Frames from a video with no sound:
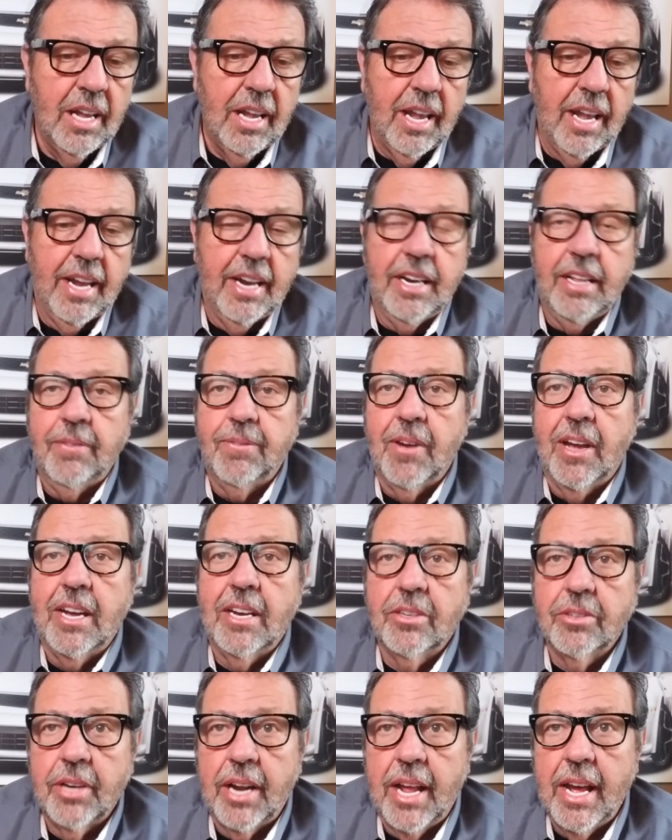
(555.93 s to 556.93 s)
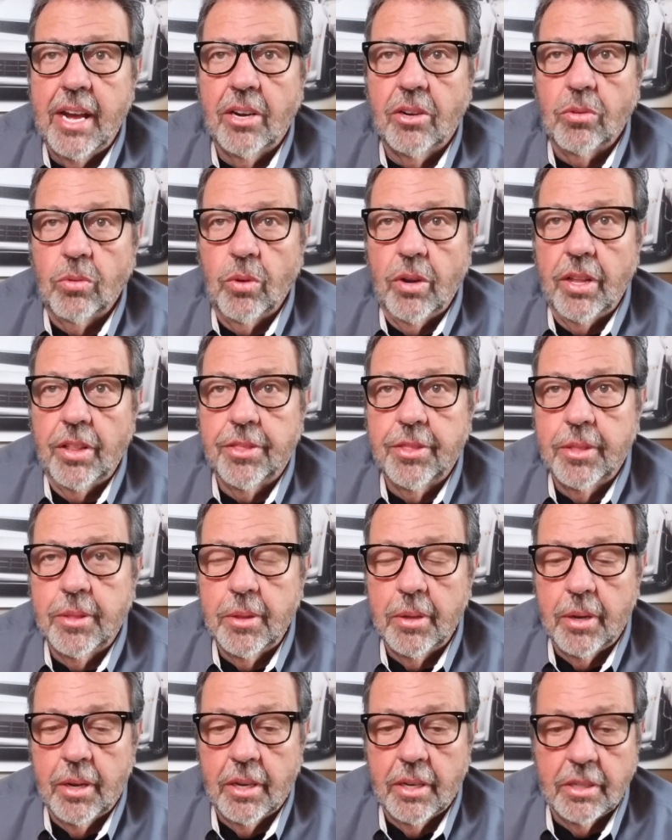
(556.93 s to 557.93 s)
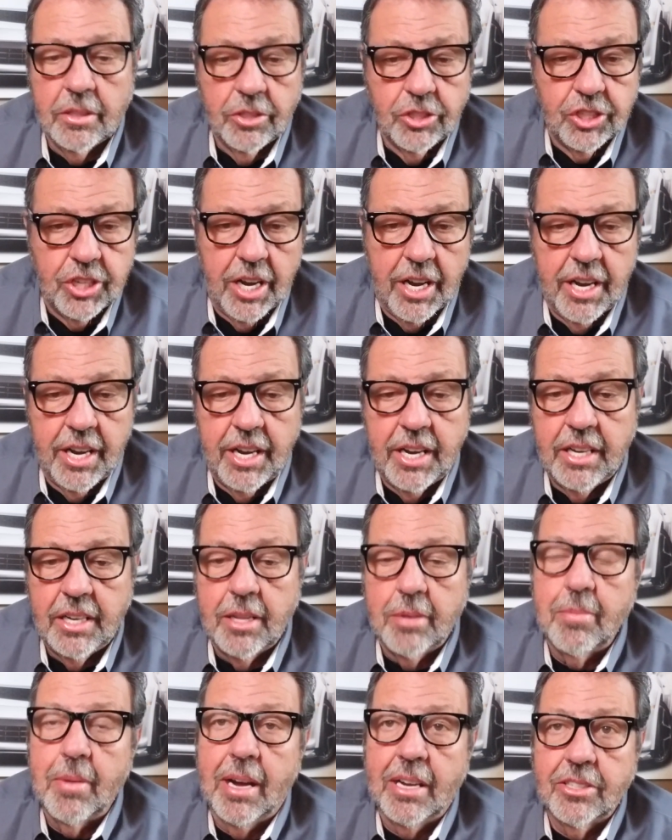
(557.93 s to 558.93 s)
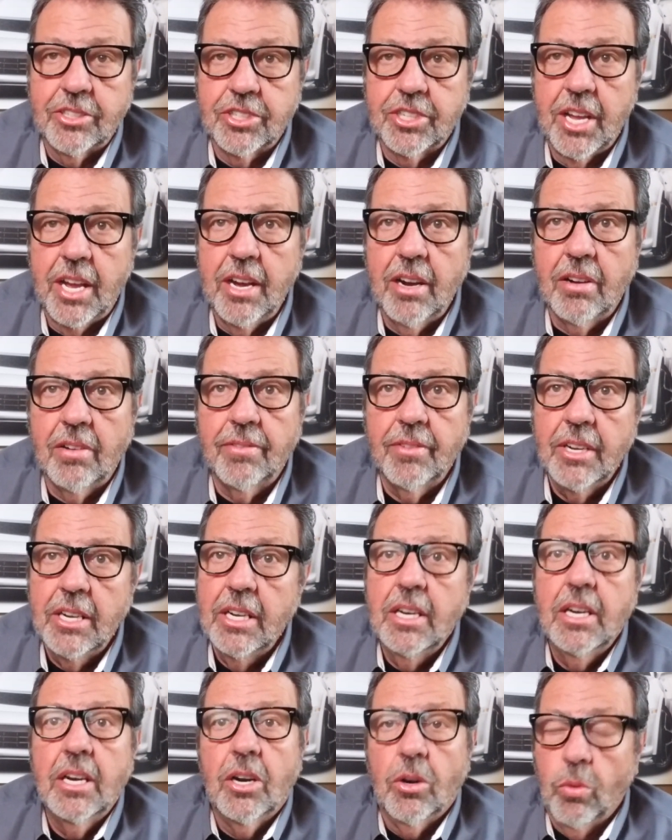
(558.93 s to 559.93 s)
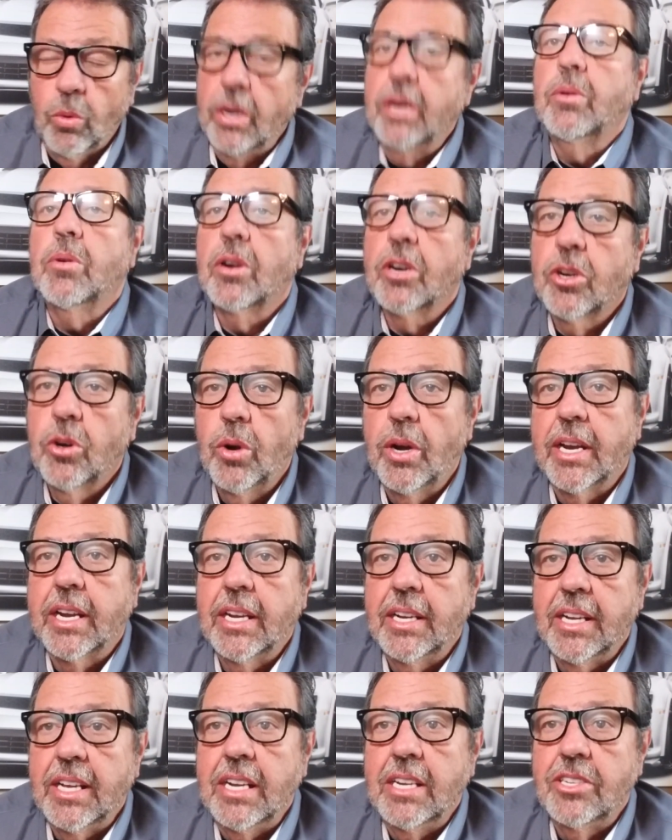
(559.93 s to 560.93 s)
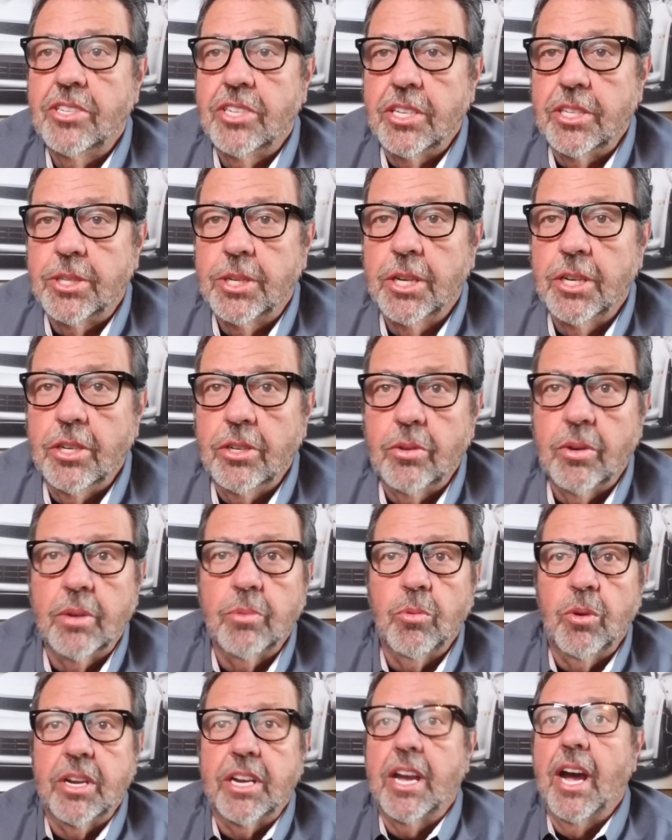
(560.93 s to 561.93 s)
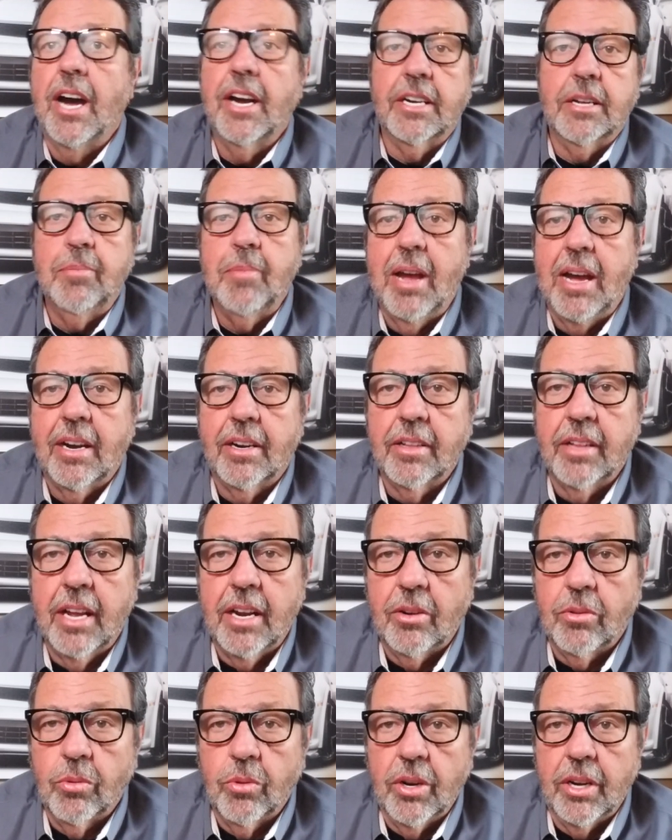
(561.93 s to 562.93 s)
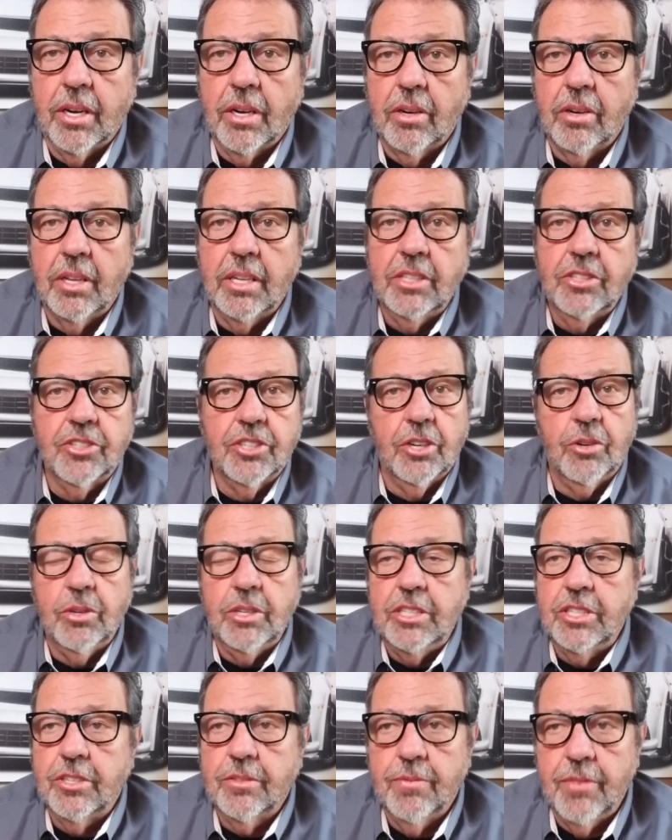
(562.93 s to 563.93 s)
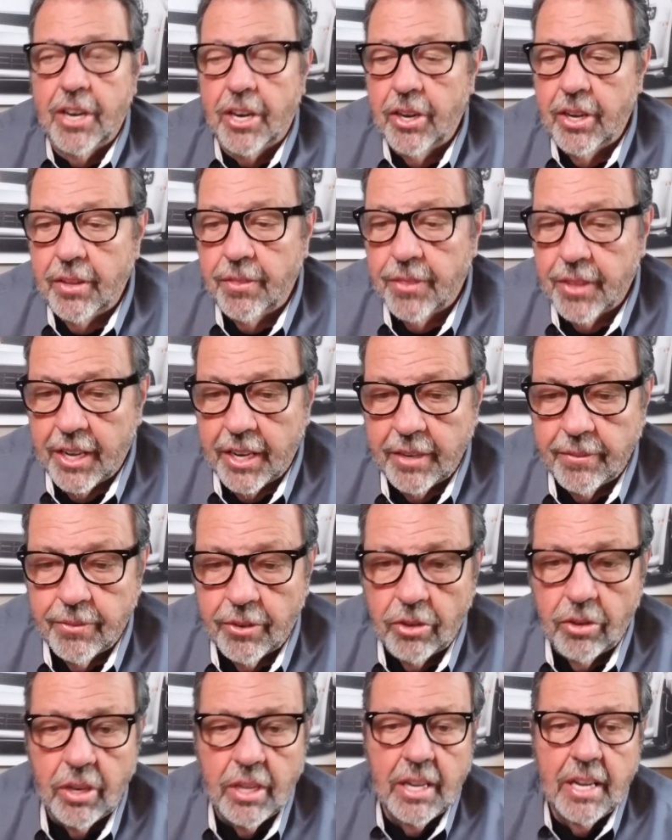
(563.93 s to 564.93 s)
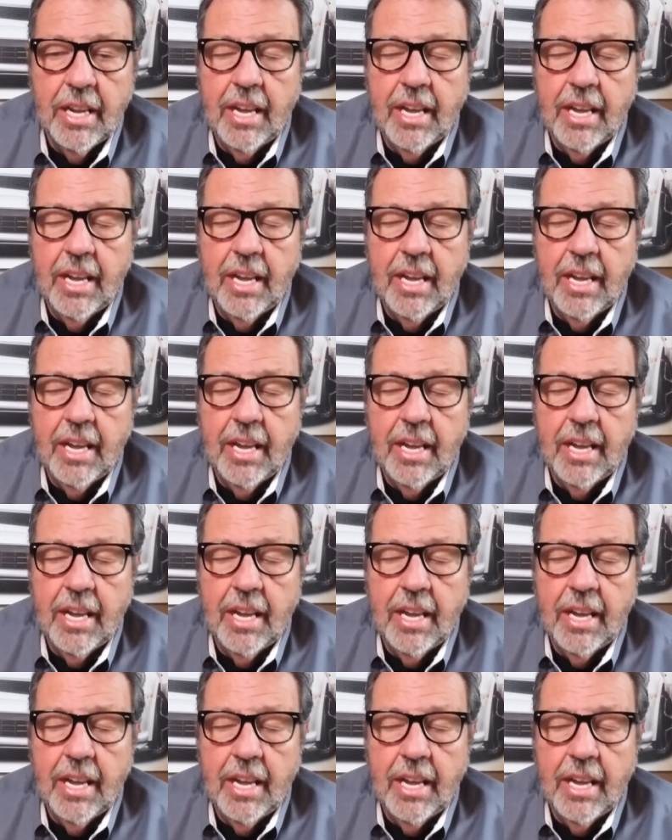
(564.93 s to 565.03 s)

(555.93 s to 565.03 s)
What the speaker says: And he found out with Shane and myself, we were quick and easy too. And we got him out of that rental. And so he's very thankful.